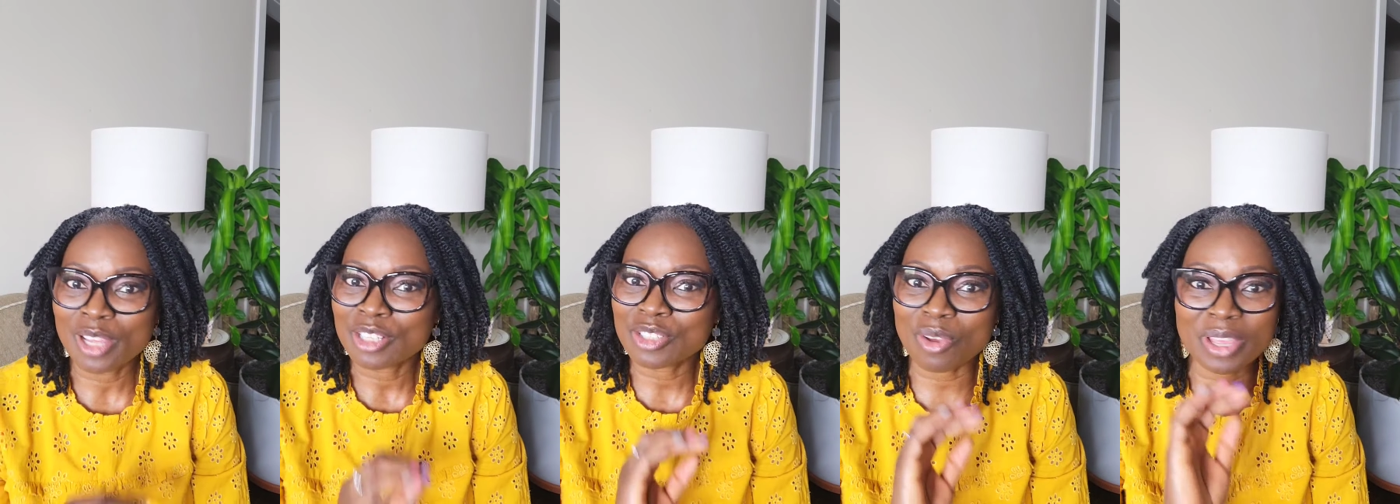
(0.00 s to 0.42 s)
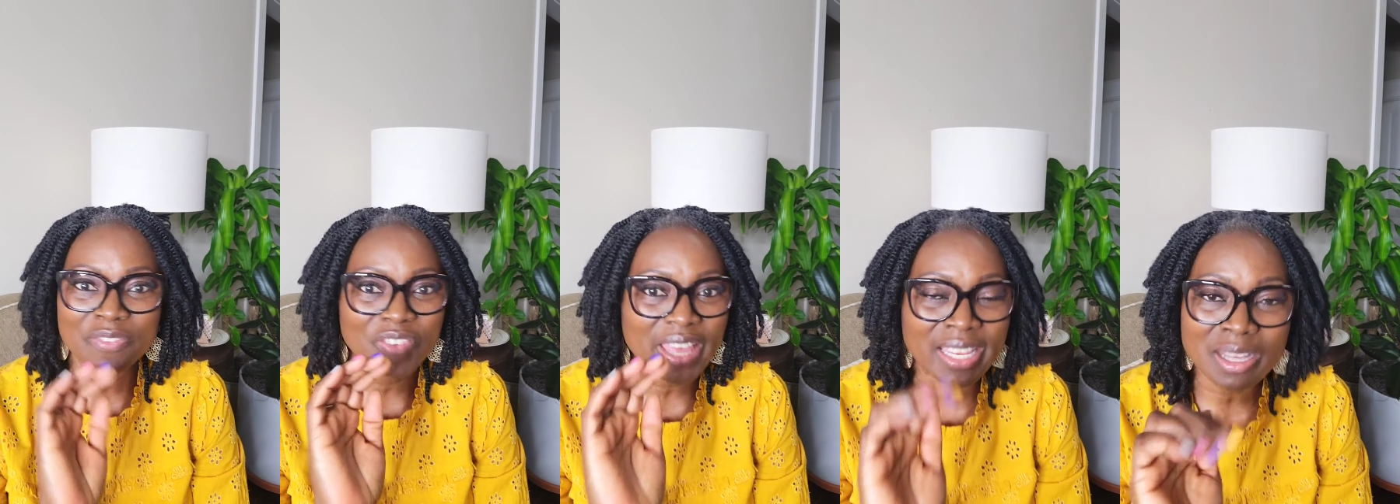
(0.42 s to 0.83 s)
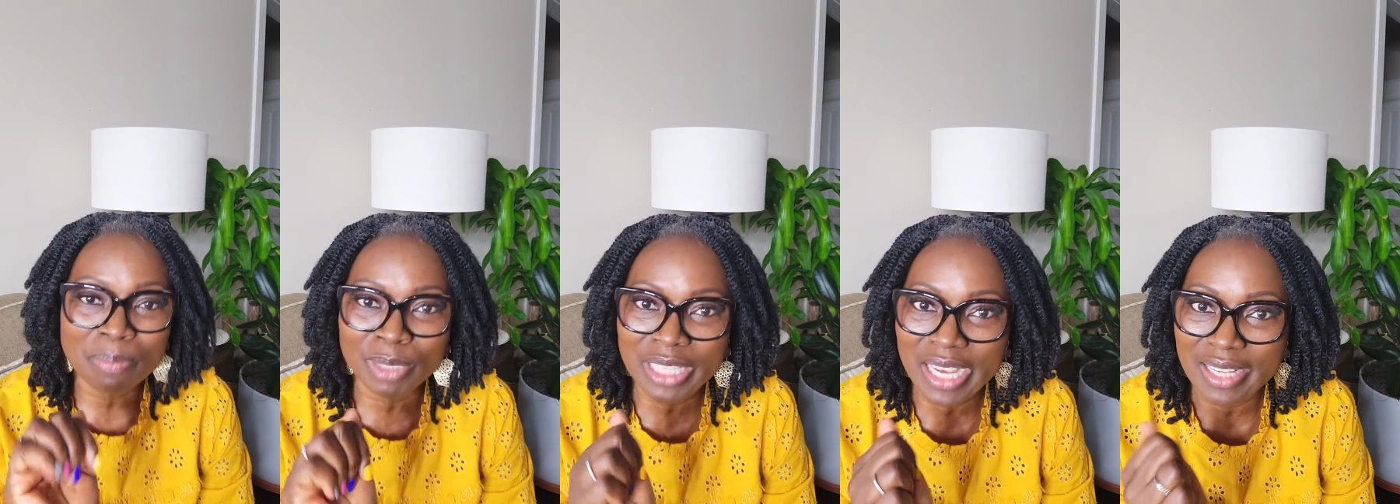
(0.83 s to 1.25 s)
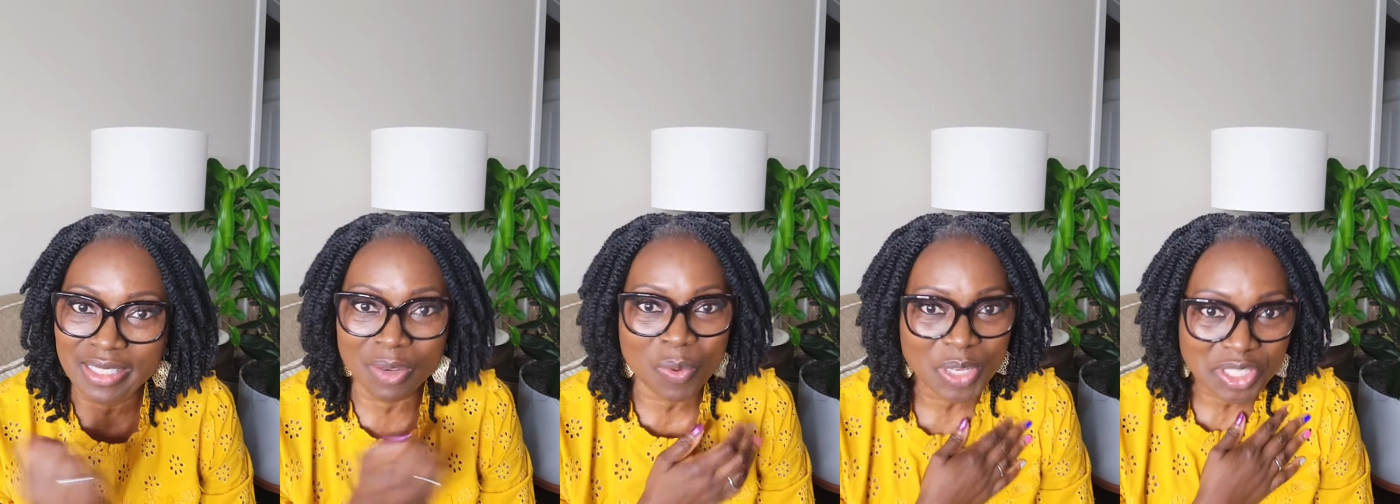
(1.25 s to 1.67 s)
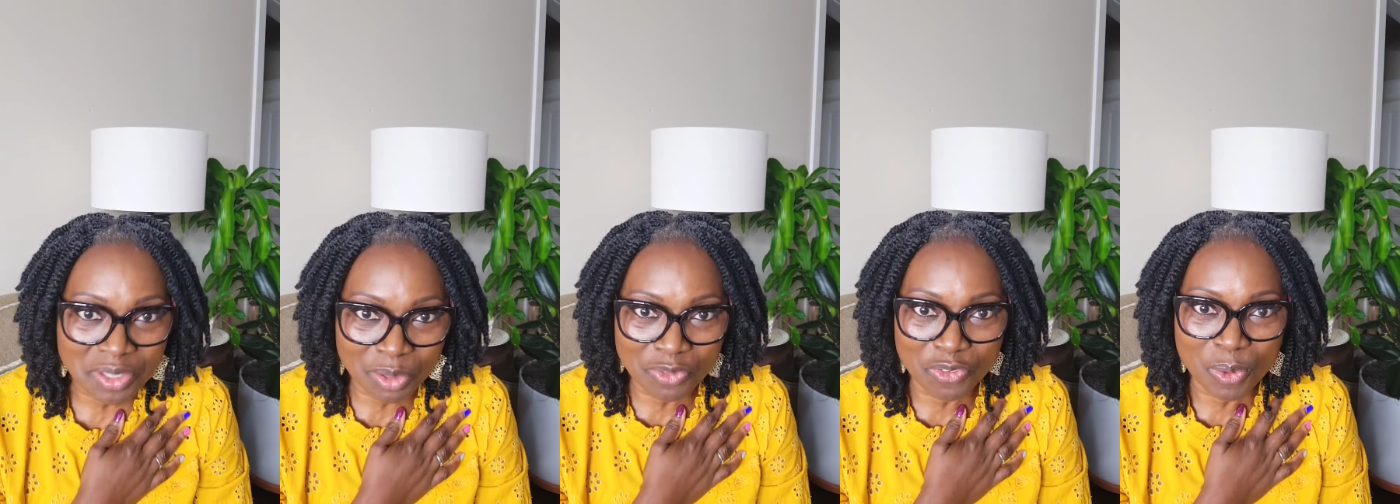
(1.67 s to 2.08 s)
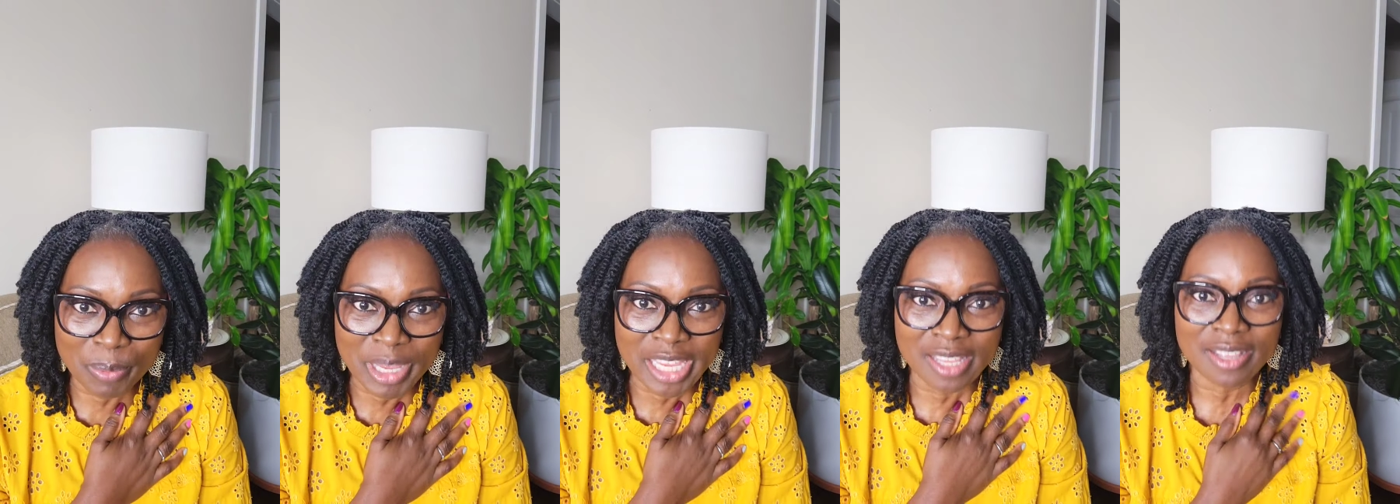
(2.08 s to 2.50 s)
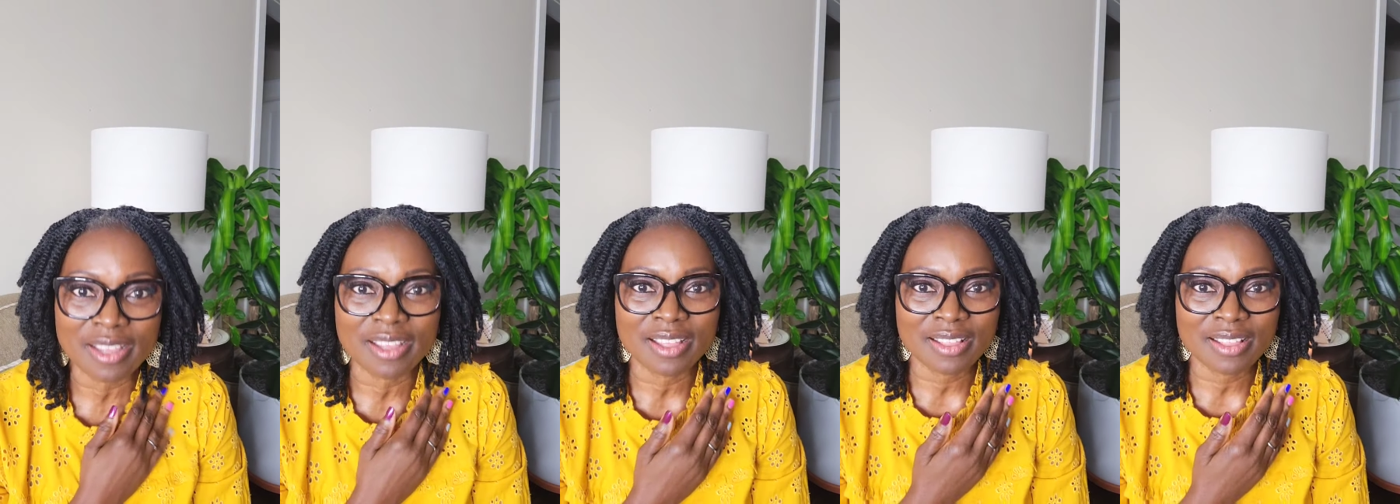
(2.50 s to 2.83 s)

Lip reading: So if anybody has a question for me